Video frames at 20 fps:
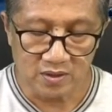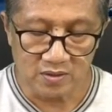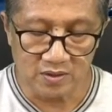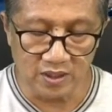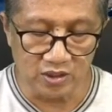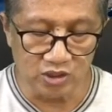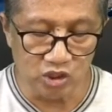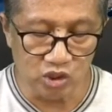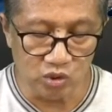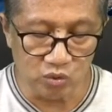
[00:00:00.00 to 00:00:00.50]

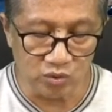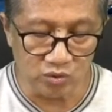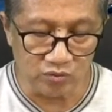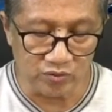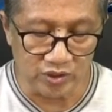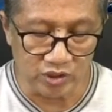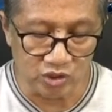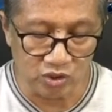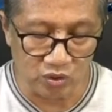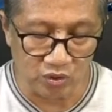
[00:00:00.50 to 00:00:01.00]
then you will
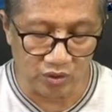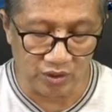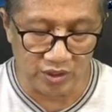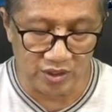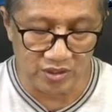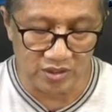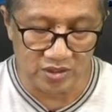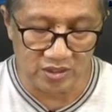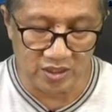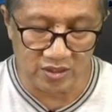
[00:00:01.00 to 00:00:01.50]

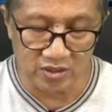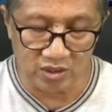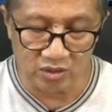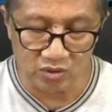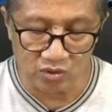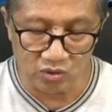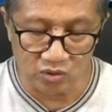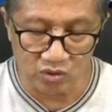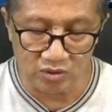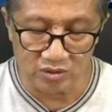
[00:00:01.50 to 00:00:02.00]
rejoice in the
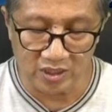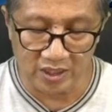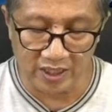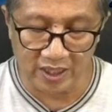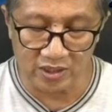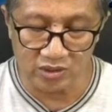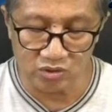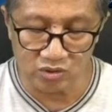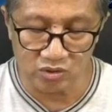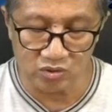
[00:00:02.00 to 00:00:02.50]
good that
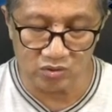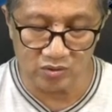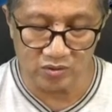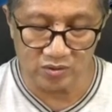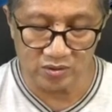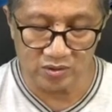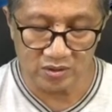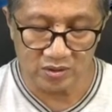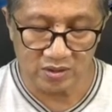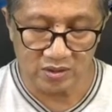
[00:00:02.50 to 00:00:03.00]
I do
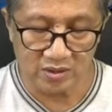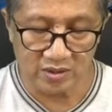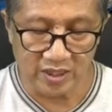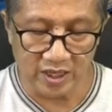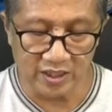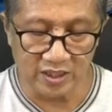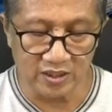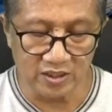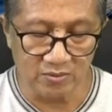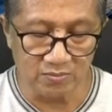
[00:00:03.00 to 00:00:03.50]

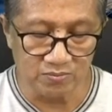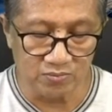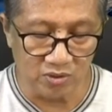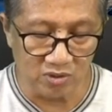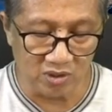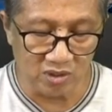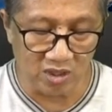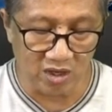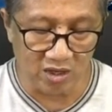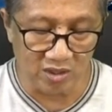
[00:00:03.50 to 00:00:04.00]
and in the
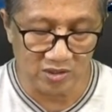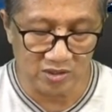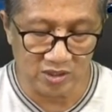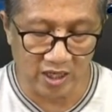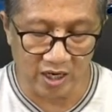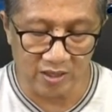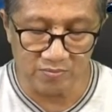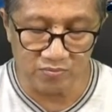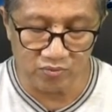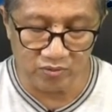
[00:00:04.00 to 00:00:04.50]
bullocks
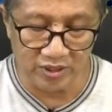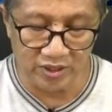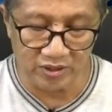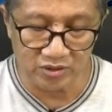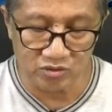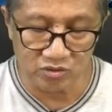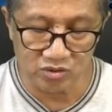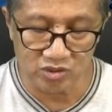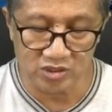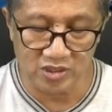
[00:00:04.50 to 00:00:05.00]
I
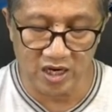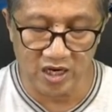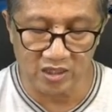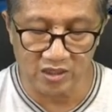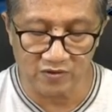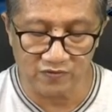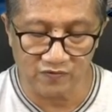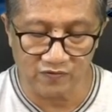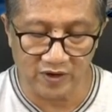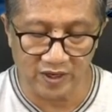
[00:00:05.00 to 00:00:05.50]
bring to
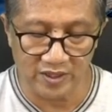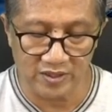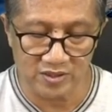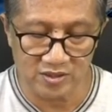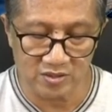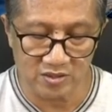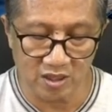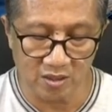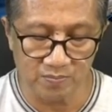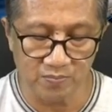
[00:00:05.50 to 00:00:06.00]

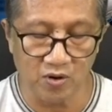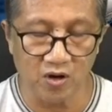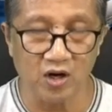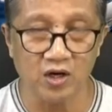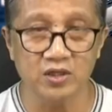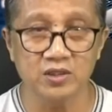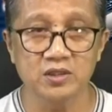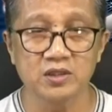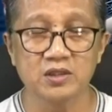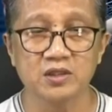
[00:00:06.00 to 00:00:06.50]
sacrifice
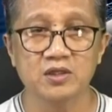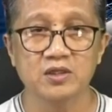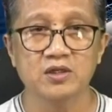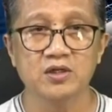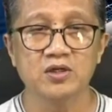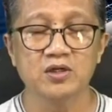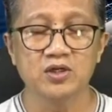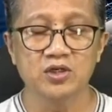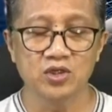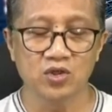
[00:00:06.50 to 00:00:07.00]
upon
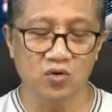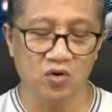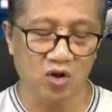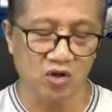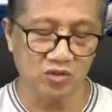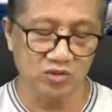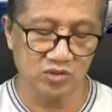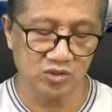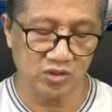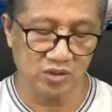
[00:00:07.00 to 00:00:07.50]
your
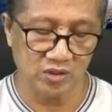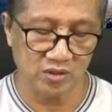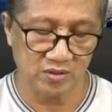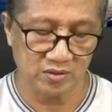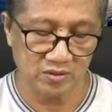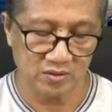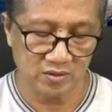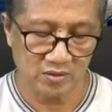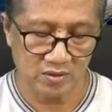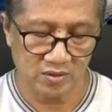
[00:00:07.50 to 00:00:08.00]
altar.
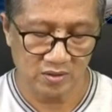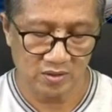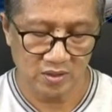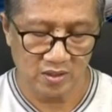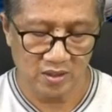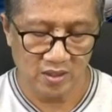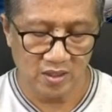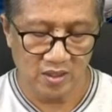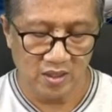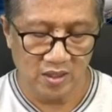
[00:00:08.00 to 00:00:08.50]

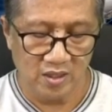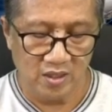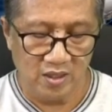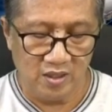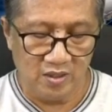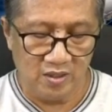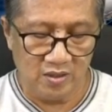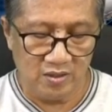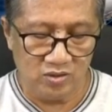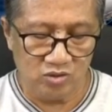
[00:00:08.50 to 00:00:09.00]

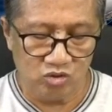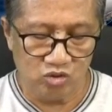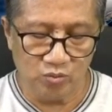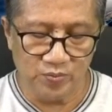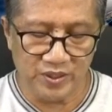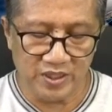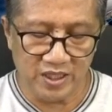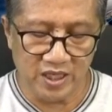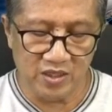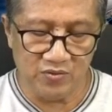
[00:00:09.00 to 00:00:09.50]
To
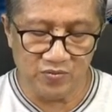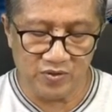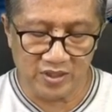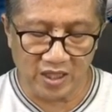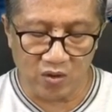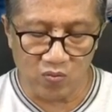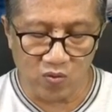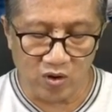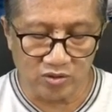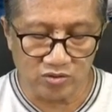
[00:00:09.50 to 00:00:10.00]
begin with,
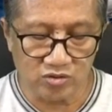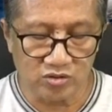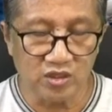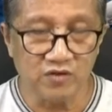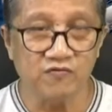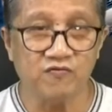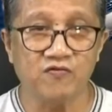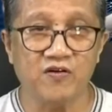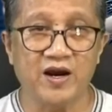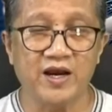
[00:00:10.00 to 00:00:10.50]
I want to
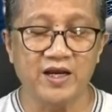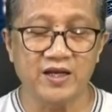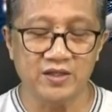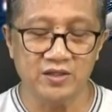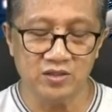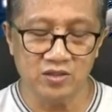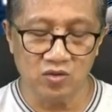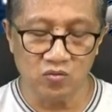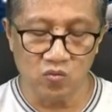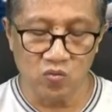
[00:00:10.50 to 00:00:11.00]

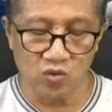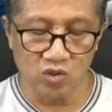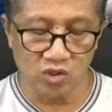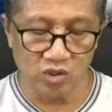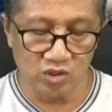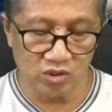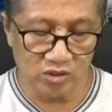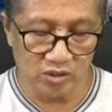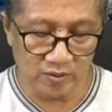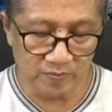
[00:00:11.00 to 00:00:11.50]
define the
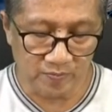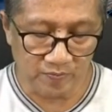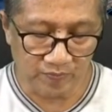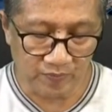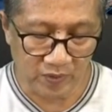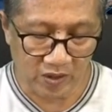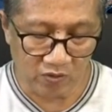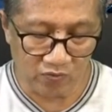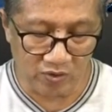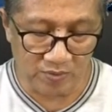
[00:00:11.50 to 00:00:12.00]
word
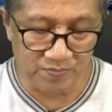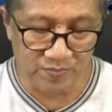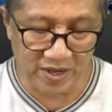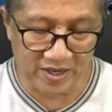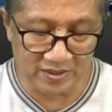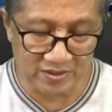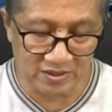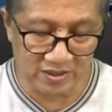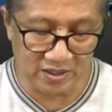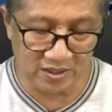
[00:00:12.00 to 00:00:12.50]

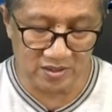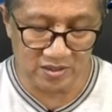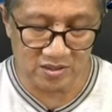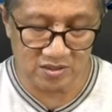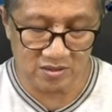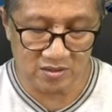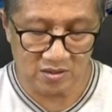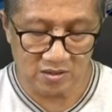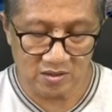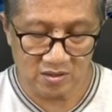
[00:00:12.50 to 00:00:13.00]
repentance,